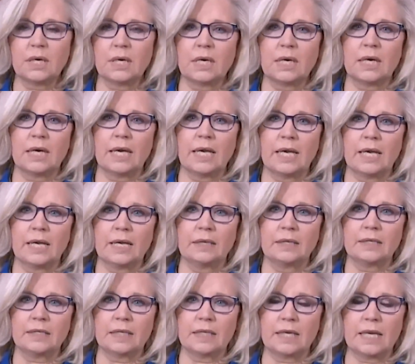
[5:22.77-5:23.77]

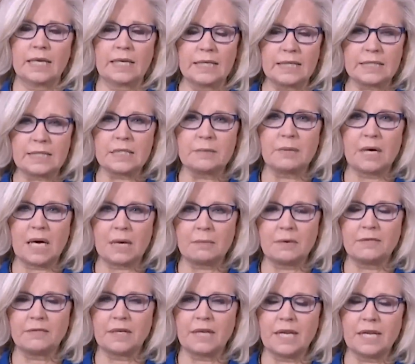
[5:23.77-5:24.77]
and get to the
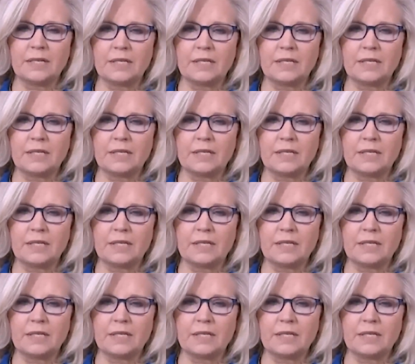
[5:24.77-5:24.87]
bottom of it.